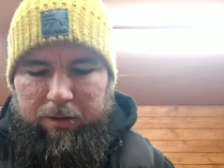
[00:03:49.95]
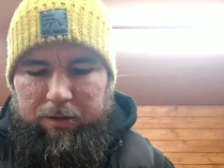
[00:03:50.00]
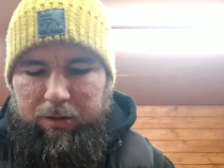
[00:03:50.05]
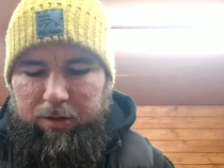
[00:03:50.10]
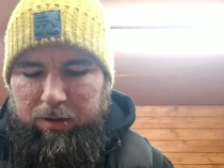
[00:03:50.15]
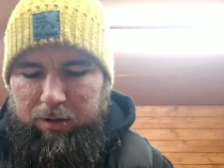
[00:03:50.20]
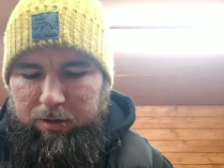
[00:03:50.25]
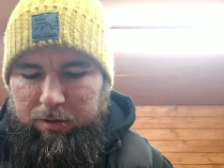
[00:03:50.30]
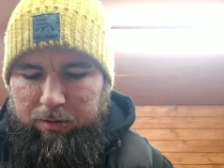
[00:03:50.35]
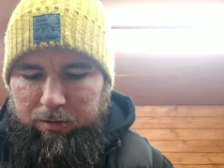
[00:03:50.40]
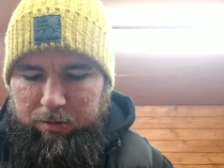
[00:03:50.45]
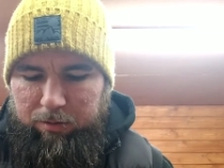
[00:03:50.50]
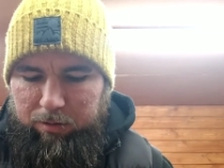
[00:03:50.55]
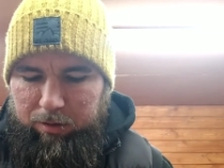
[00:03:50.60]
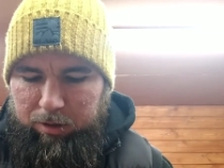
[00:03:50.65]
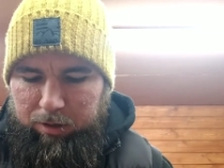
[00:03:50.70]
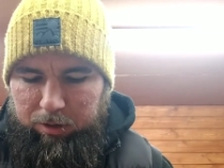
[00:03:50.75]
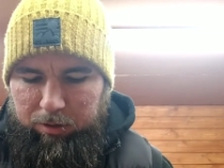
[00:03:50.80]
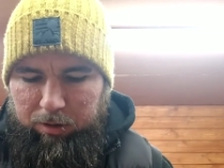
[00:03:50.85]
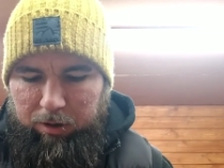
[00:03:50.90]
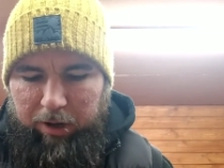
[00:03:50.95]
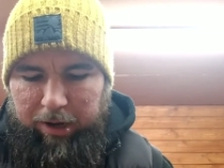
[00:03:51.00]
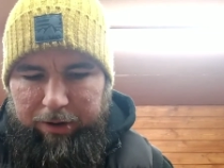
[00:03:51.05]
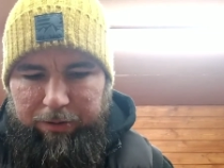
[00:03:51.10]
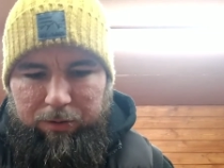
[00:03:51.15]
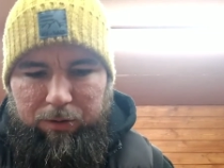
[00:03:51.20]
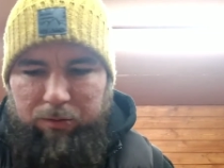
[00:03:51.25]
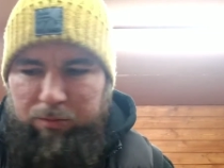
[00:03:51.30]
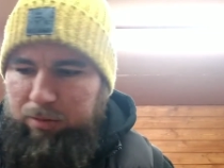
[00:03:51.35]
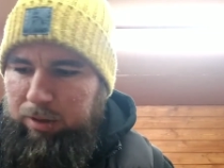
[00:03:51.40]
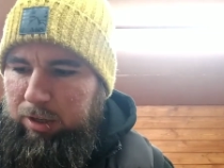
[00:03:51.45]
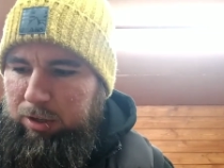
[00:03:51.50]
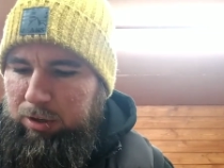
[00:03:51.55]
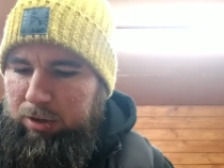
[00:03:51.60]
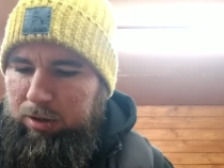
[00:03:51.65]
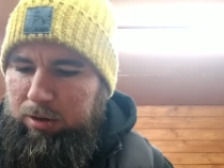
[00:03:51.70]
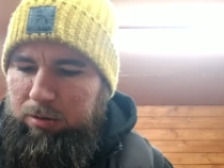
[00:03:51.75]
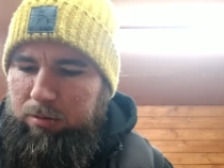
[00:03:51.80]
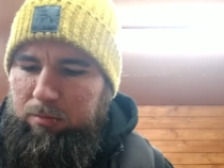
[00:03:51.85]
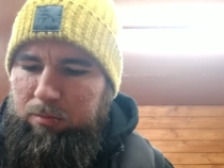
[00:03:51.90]
So I don't know how long these
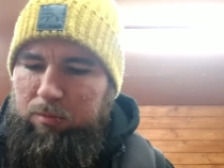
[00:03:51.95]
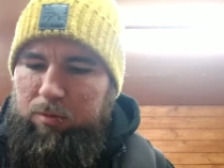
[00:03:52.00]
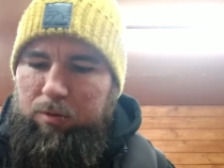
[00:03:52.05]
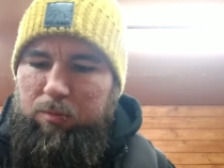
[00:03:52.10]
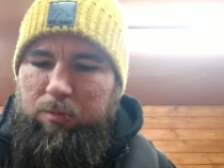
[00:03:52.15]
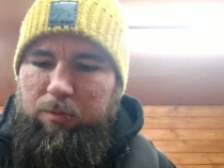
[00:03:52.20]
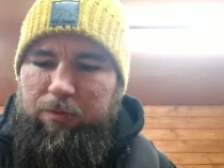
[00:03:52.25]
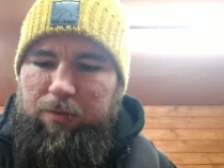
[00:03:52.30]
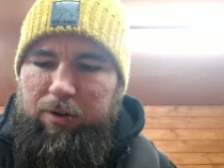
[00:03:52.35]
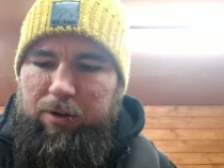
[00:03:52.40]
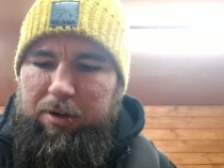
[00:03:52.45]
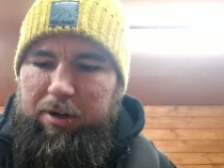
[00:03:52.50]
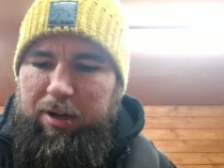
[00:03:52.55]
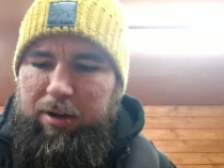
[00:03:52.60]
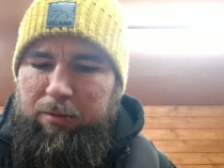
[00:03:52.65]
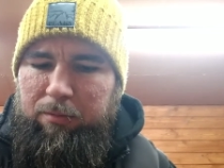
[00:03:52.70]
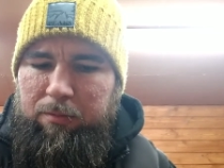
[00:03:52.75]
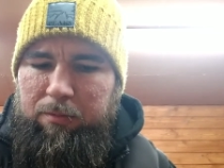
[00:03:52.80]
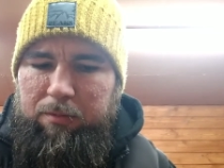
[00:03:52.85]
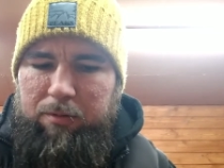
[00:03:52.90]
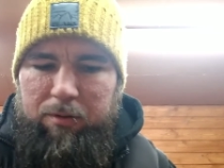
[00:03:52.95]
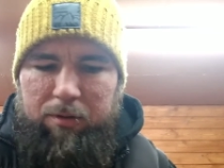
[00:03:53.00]
are, we will find out.